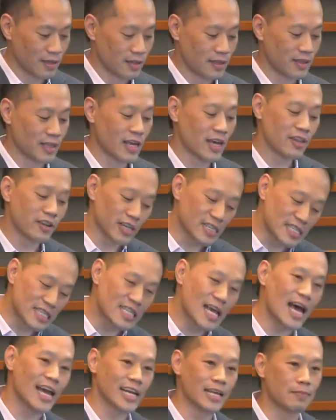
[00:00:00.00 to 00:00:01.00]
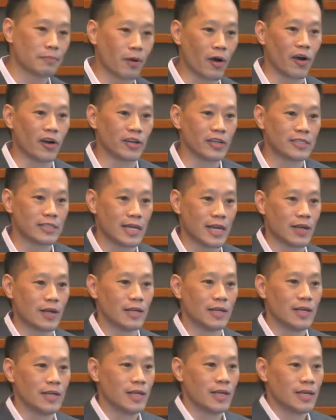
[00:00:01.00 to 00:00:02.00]
The other exciting part is that
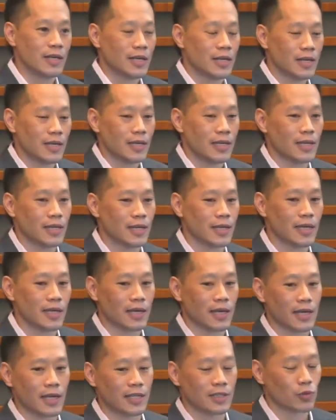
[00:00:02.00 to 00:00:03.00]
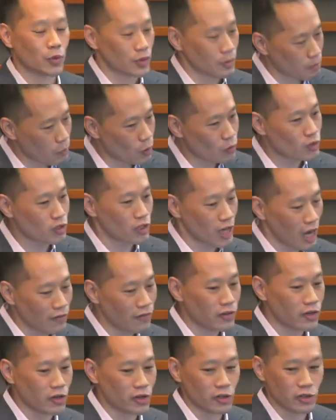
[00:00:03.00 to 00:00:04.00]
it's what most
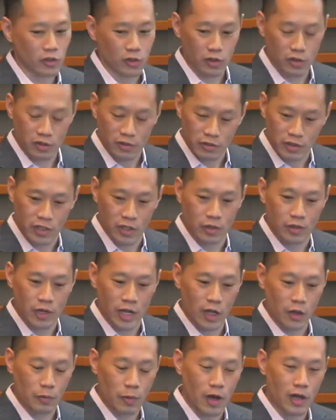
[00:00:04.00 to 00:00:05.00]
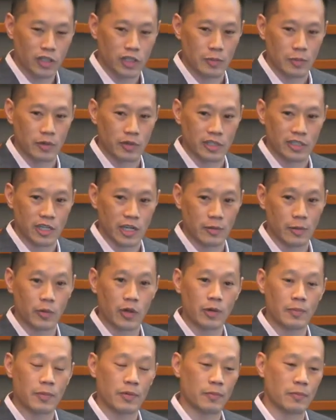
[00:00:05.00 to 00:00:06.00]
governors or health policy people are excited
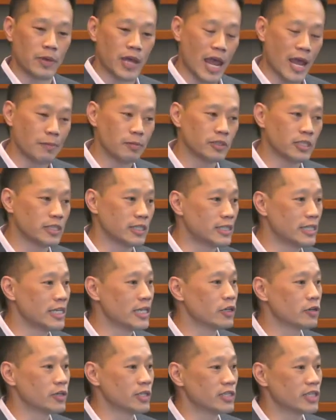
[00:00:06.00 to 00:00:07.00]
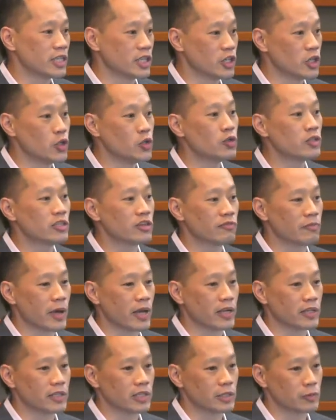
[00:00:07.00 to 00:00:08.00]
about. We're able to decrease the use of
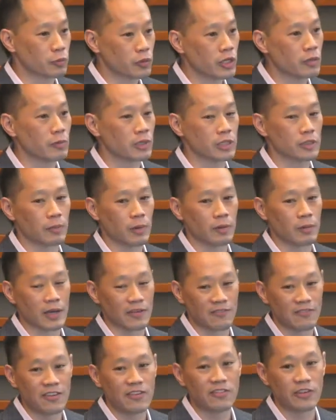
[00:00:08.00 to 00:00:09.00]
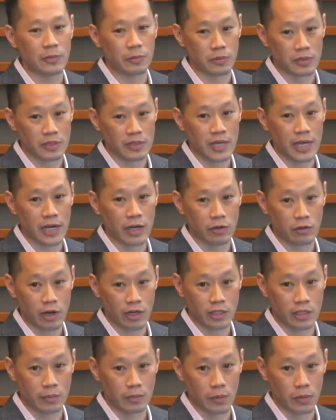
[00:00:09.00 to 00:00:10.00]
medicines pretty much by 50%
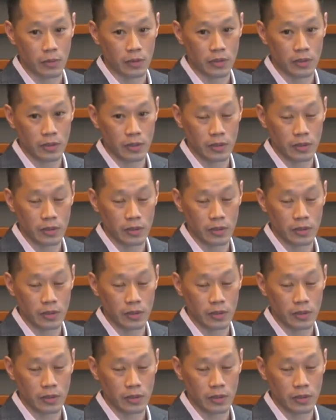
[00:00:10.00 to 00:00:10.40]
across the board.